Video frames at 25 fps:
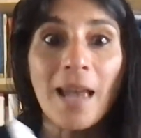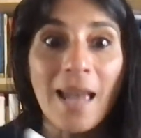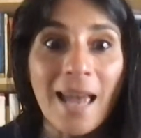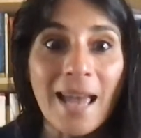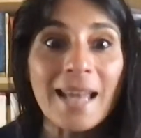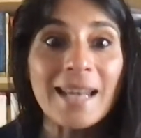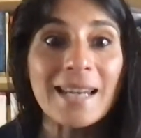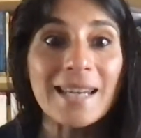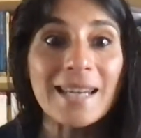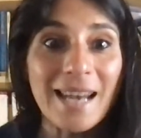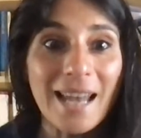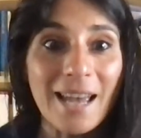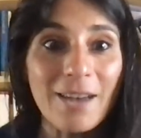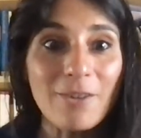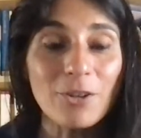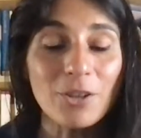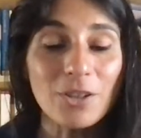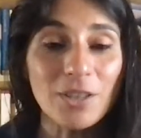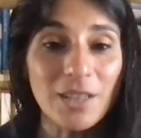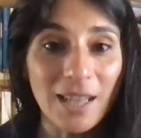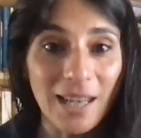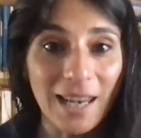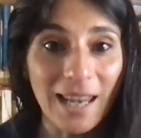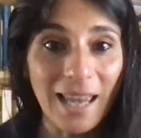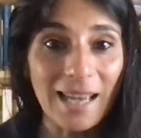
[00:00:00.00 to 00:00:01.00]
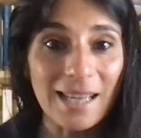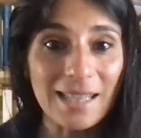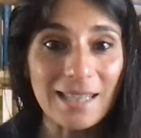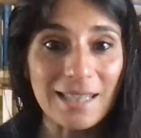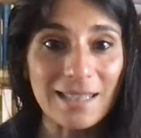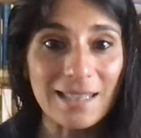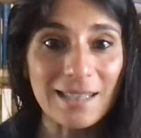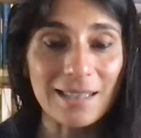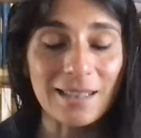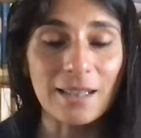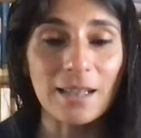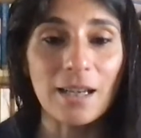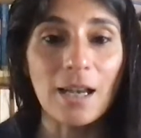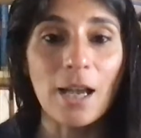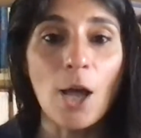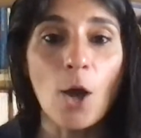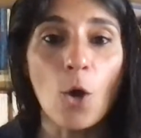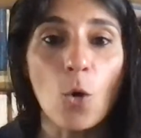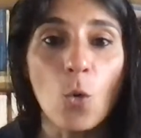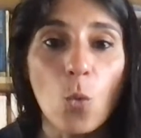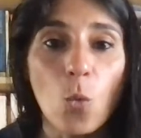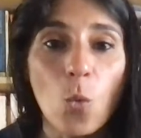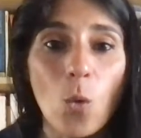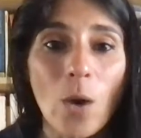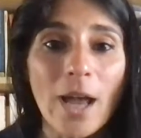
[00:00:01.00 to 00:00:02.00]
Nevertheless,
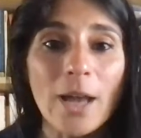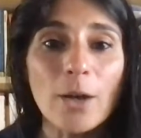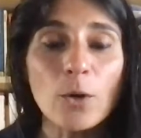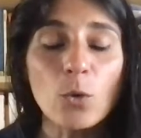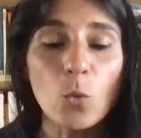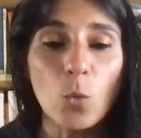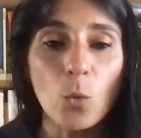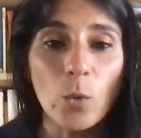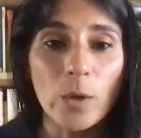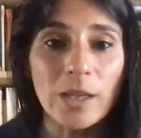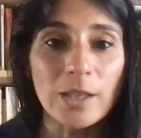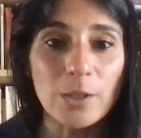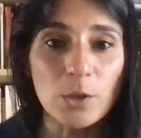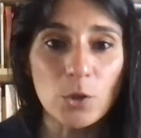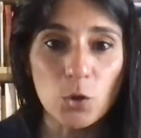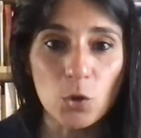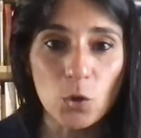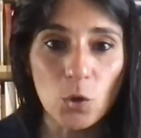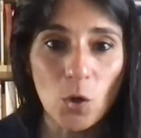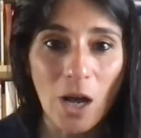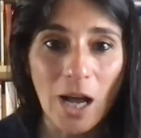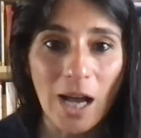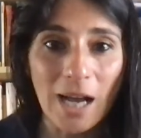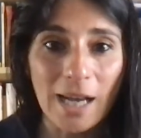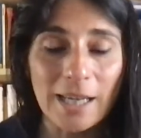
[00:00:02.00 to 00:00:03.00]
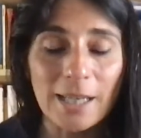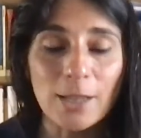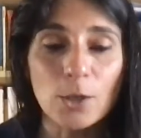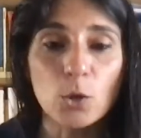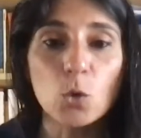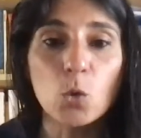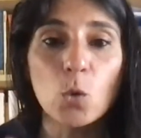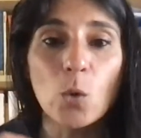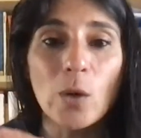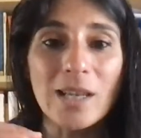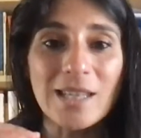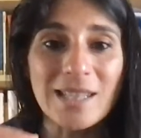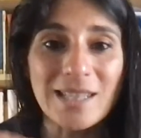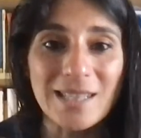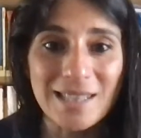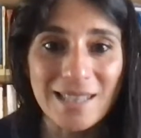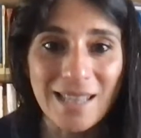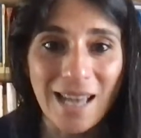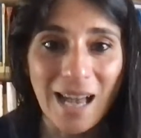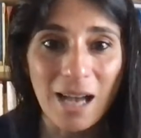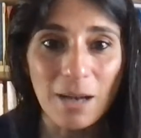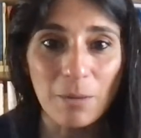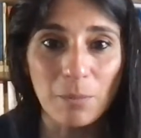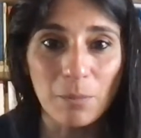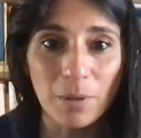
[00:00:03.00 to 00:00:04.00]
when we try to
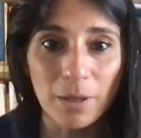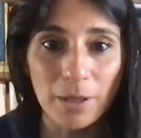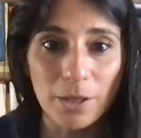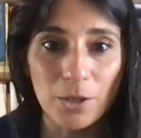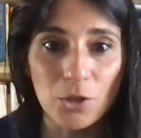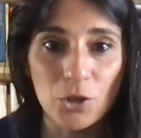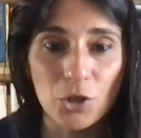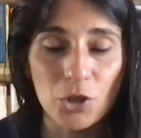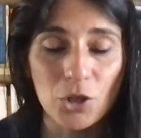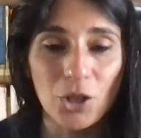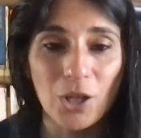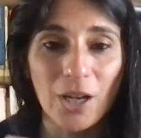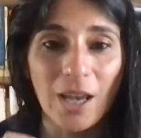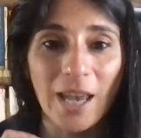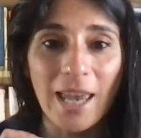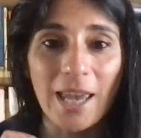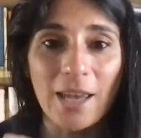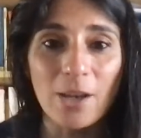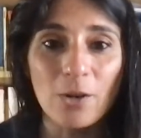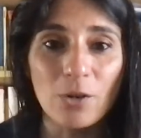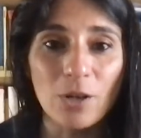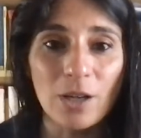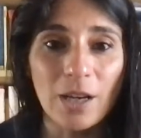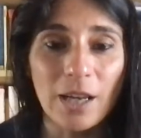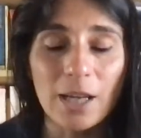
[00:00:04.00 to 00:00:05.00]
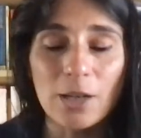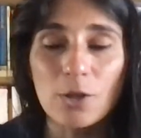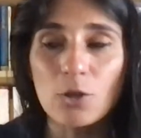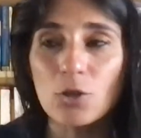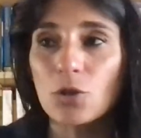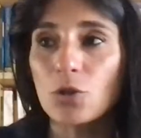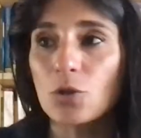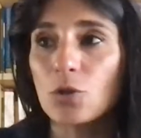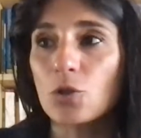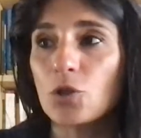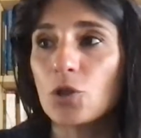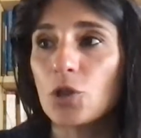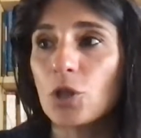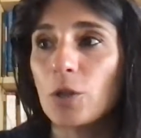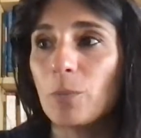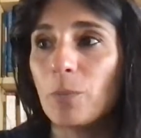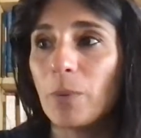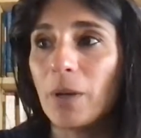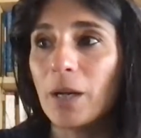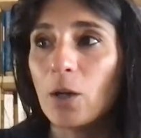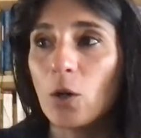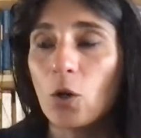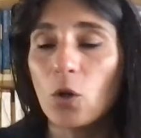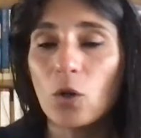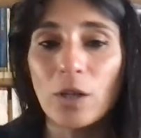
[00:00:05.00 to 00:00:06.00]
establish a relationship,
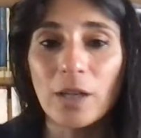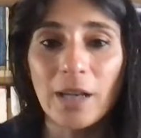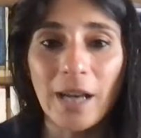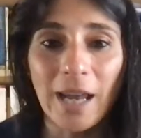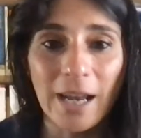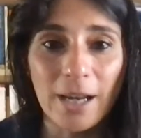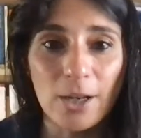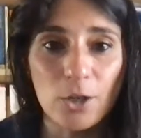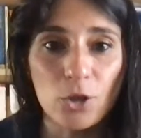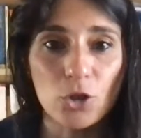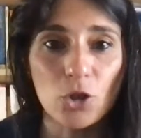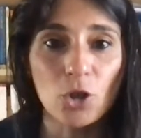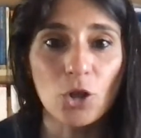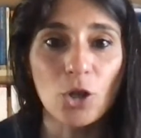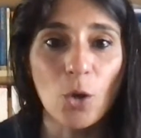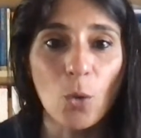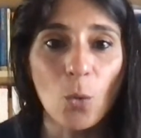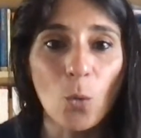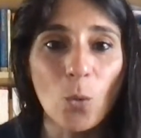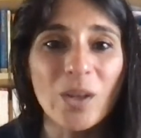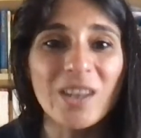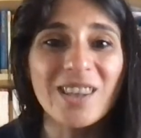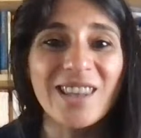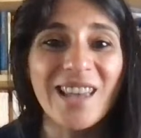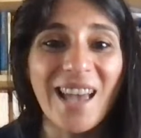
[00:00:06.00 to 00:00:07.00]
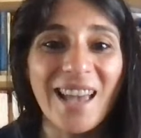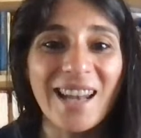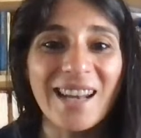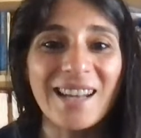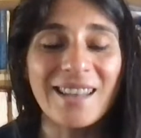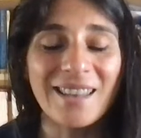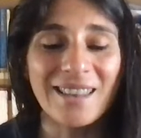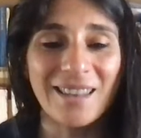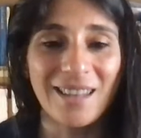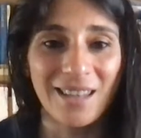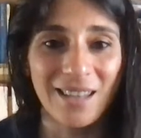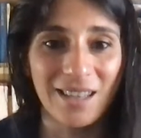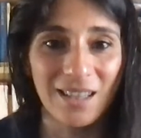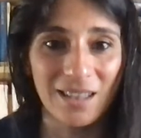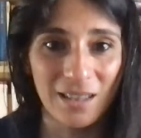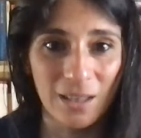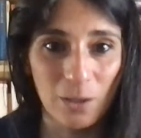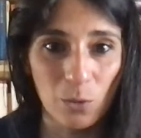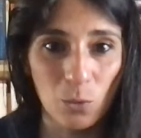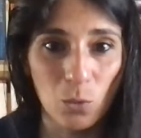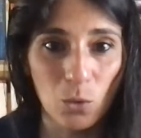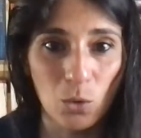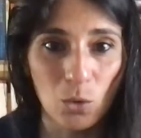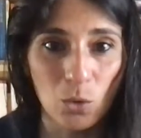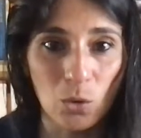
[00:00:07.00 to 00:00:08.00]
a connection with anything in
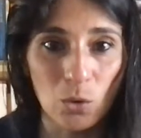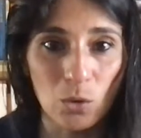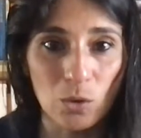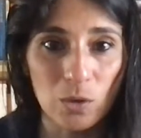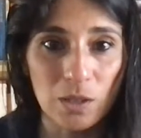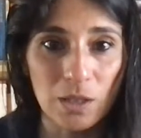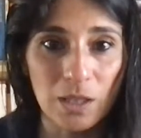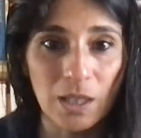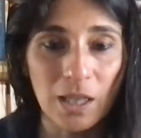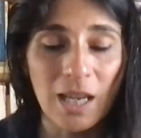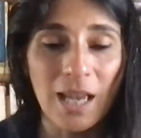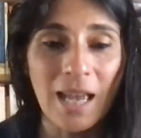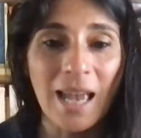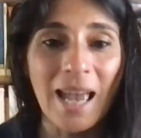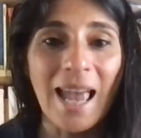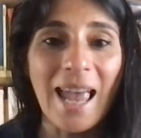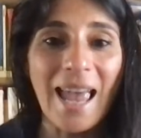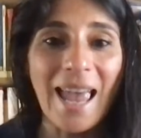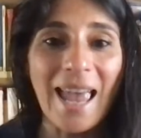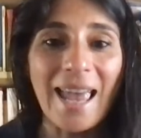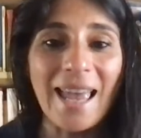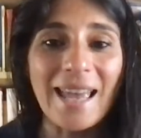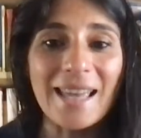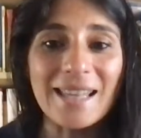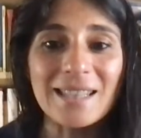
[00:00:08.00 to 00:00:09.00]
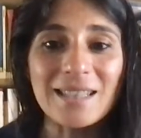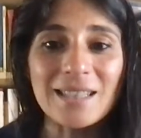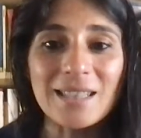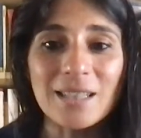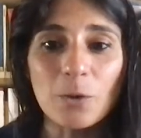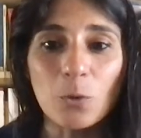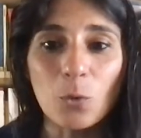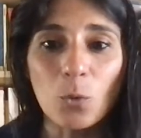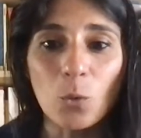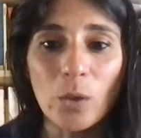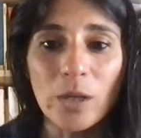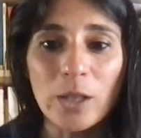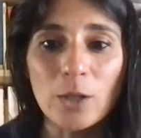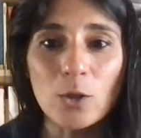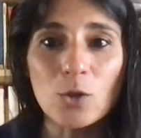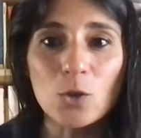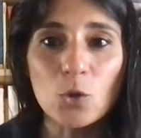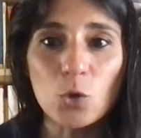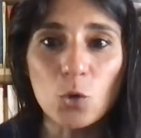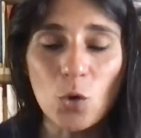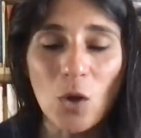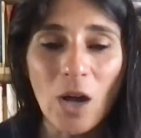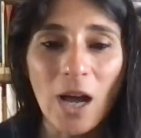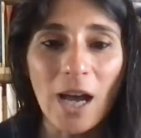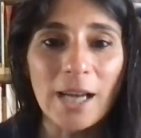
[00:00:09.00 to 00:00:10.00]
the world, and we
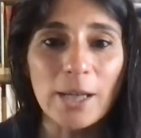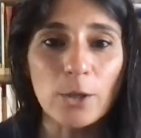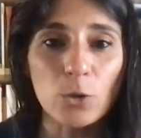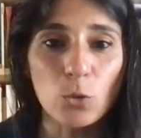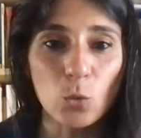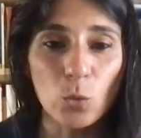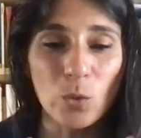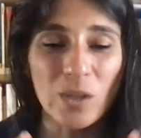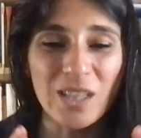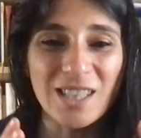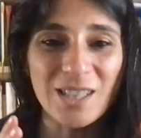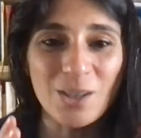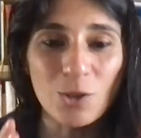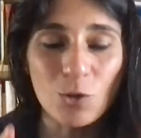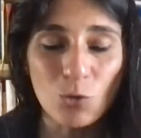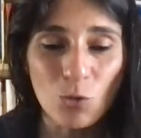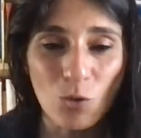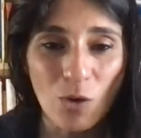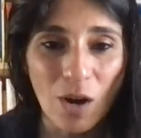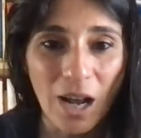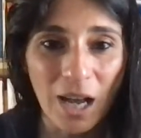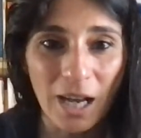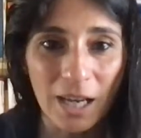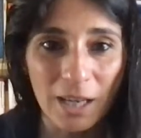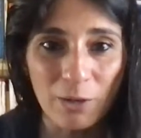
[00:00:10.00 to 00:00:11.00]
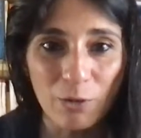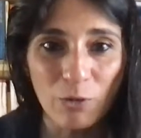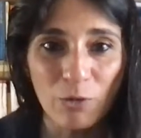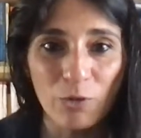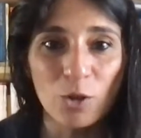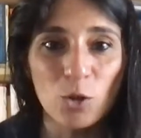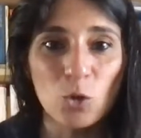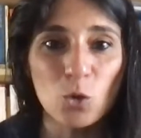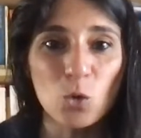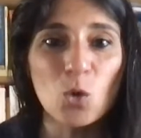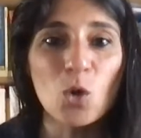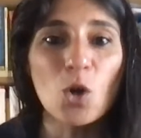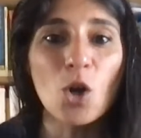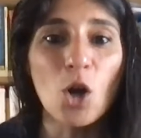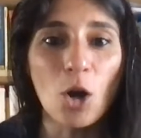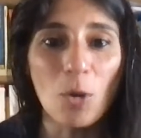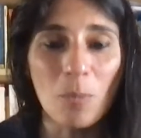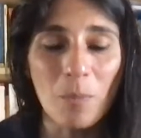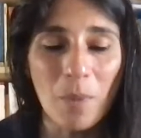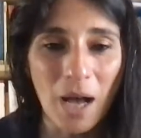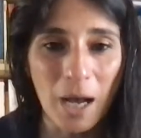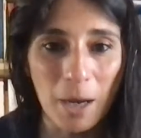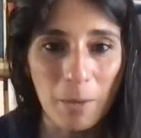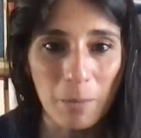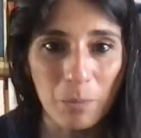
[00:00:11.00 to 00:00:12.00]
strive to
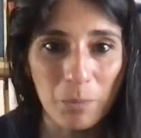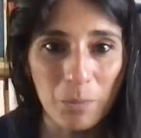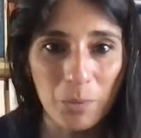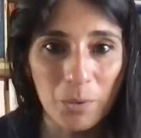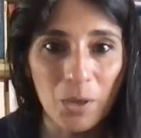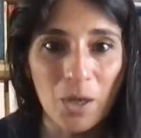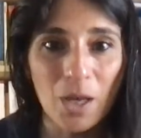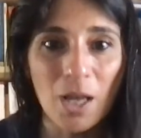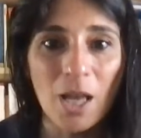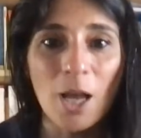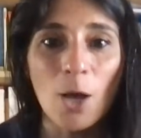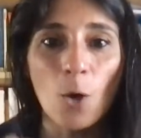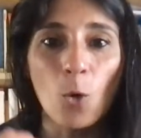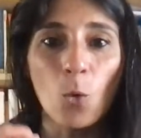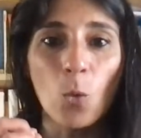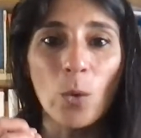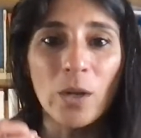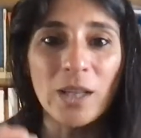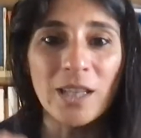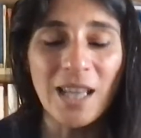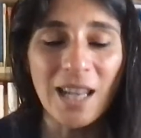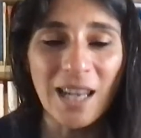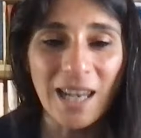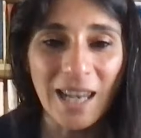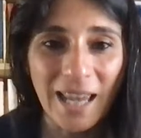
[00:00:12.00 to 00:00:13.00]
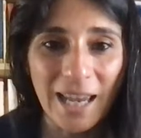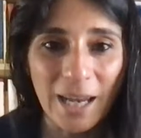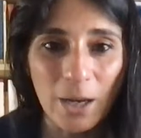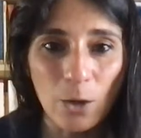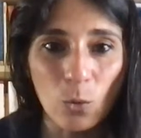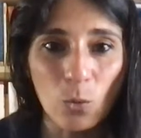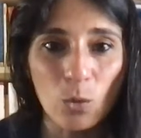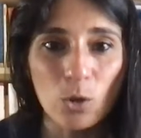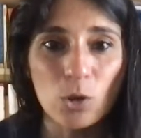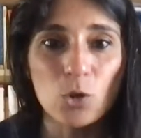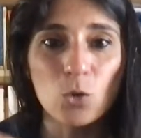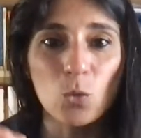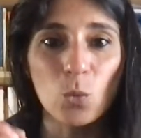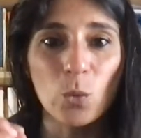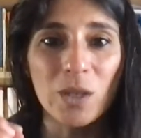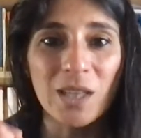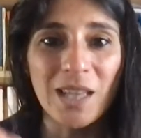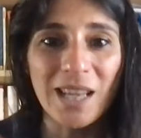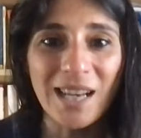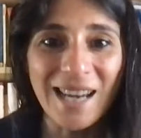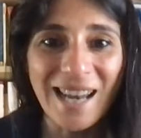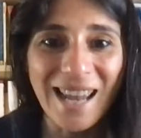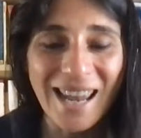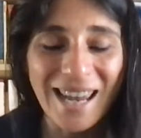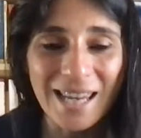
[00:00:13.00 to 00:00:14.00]
come up with a language,
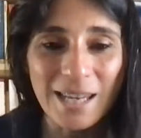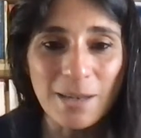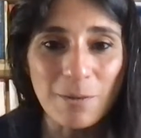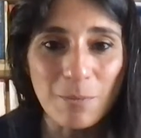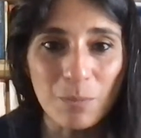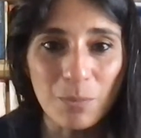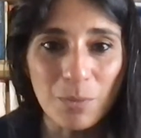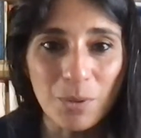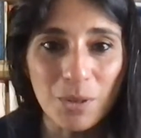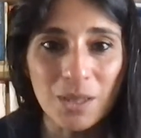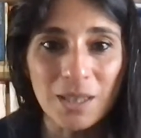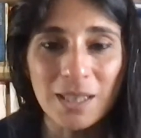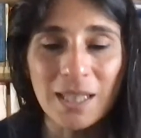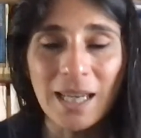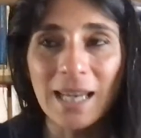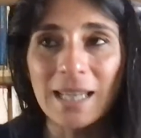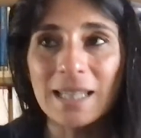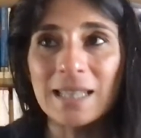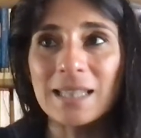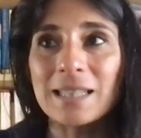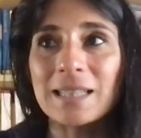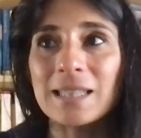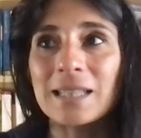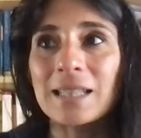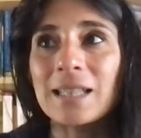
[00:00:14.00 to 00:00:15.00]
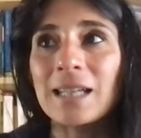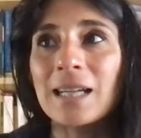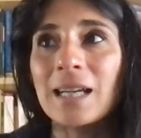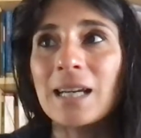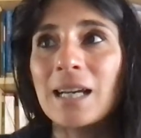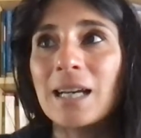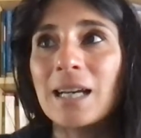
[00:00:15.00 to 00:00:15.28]
with a name that